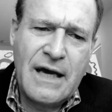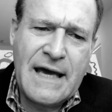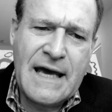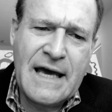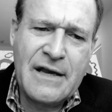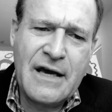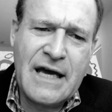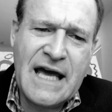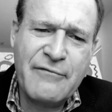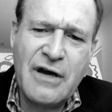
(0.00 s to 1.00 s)
And I
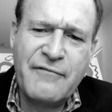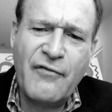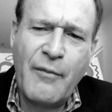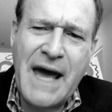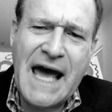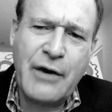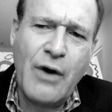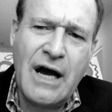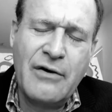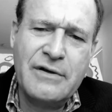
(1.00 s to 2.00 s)
have enough of a
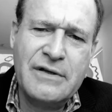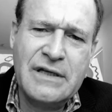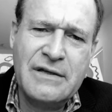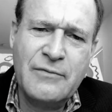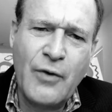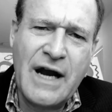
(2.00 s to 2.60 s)
background in